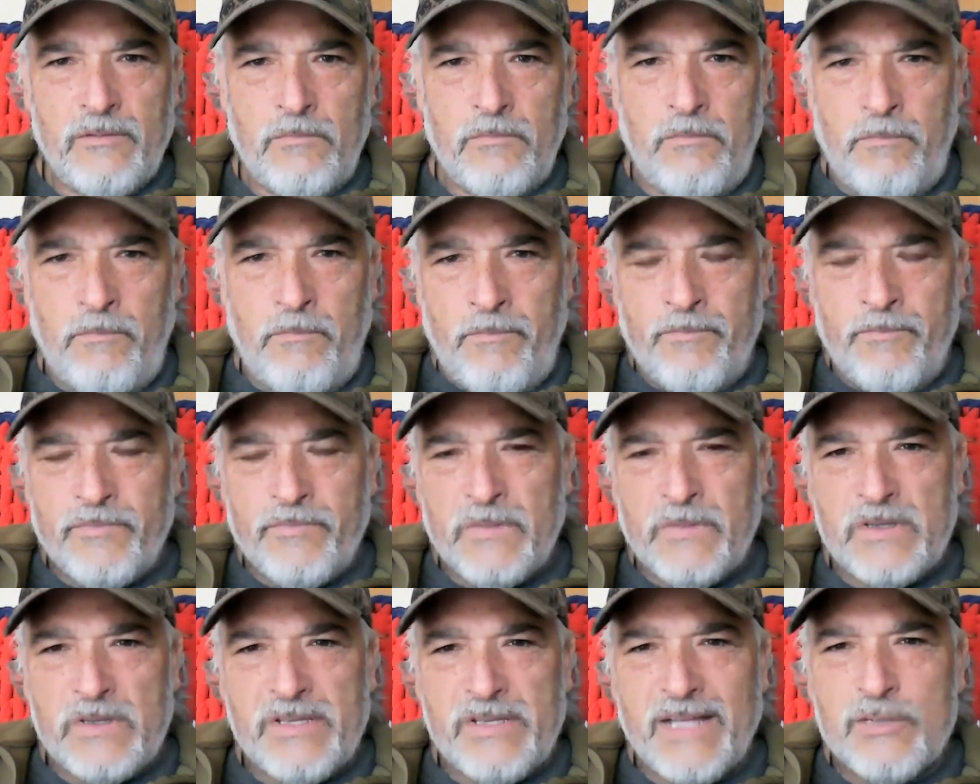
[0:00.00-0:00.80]

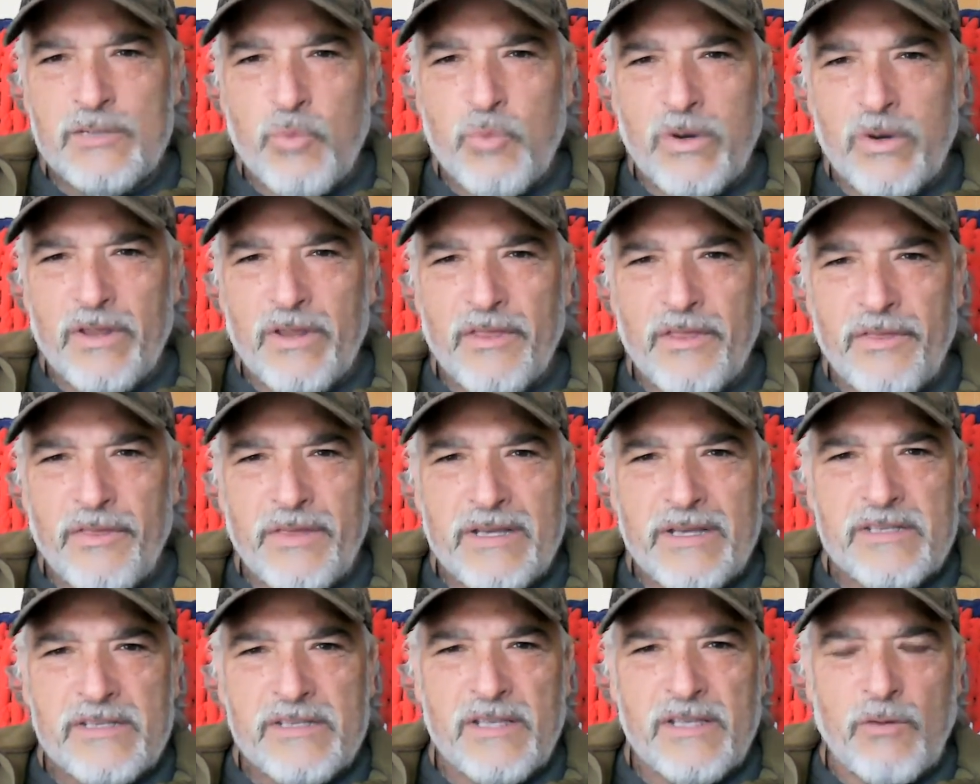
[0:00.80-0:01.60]
You see, that's one of the
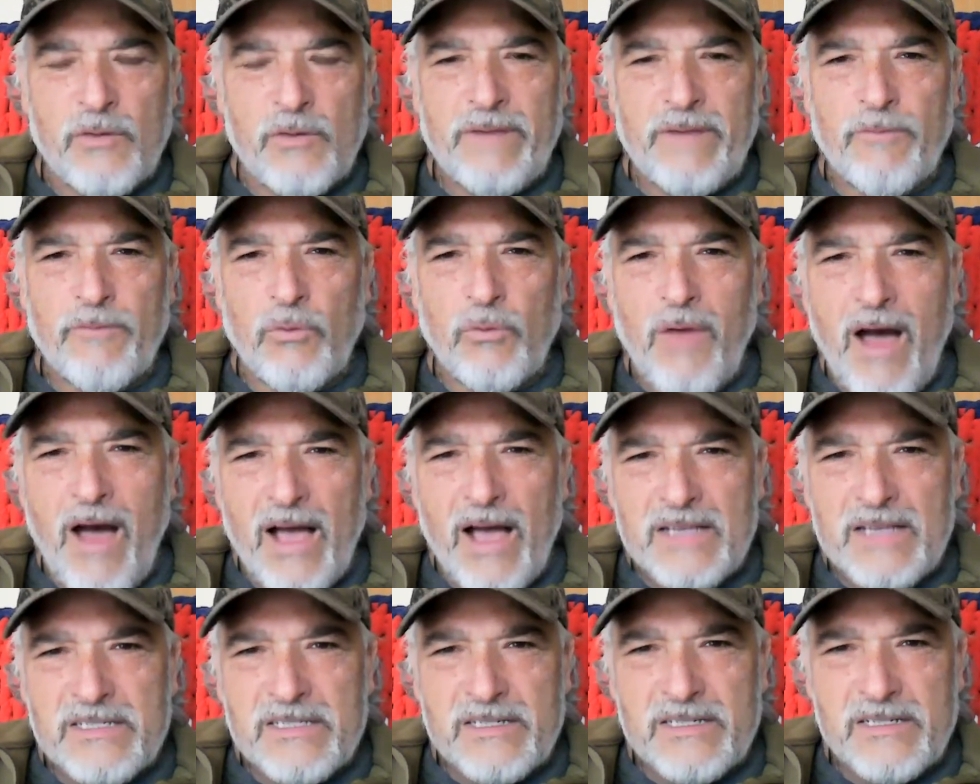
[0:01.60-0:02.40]
things that we've
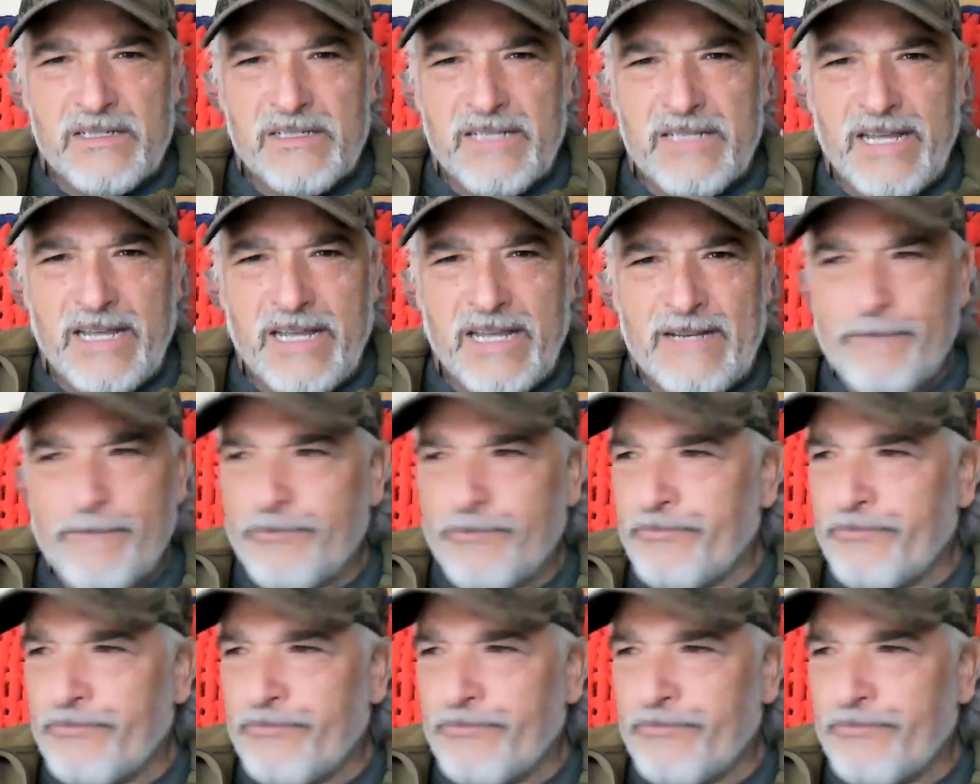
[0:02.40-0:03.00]
lost, is that